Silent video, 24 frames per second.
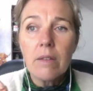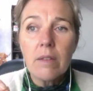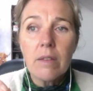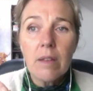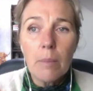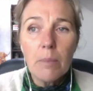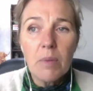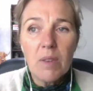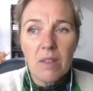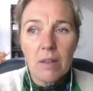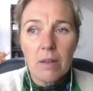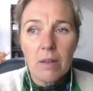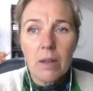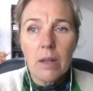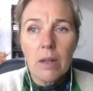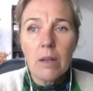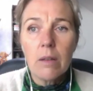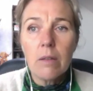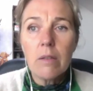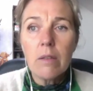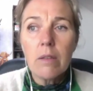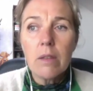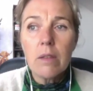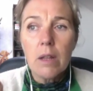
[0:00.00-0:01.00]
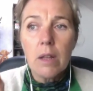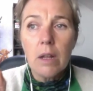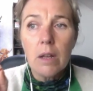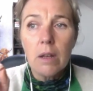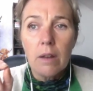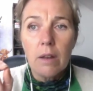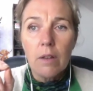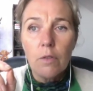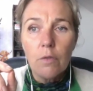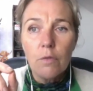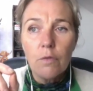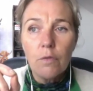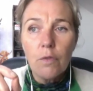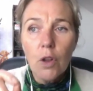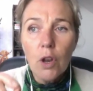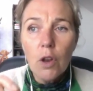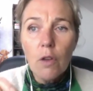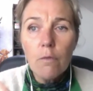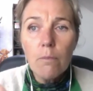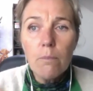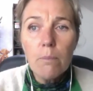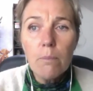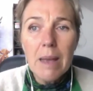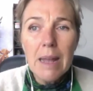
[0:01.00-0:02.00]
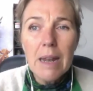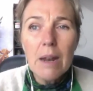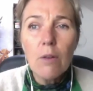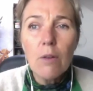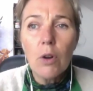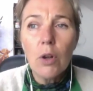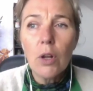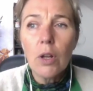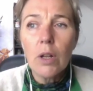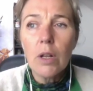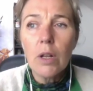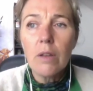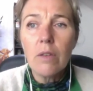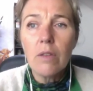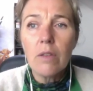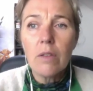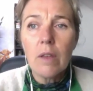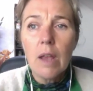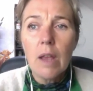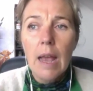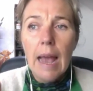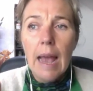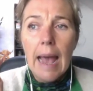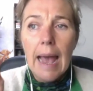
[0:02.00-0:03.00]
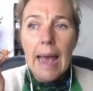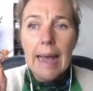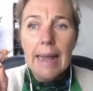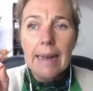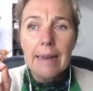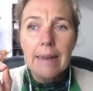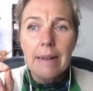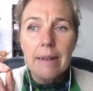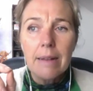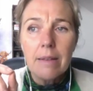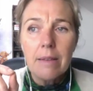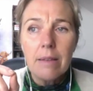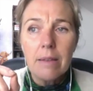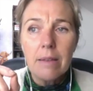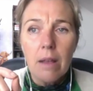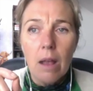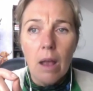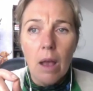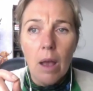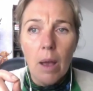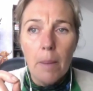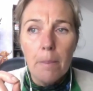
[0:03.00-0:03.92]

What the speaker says: substance that is full of minerals, and it's